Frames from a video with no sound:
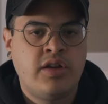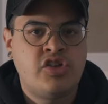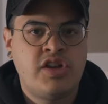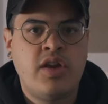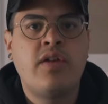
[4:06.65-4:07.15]

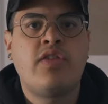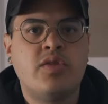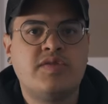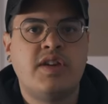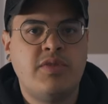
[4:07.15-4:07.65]
sharing
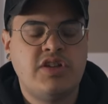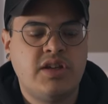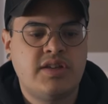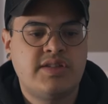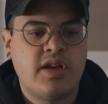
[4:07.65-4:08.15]
those
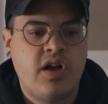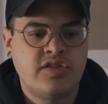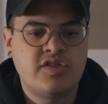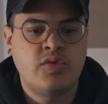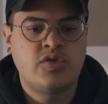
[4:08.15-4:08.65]
images
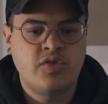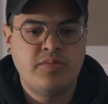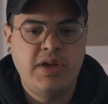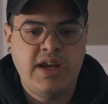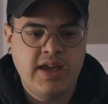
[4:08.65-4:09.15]
on social
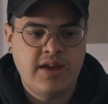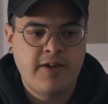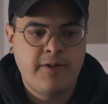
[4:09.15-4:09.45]
media.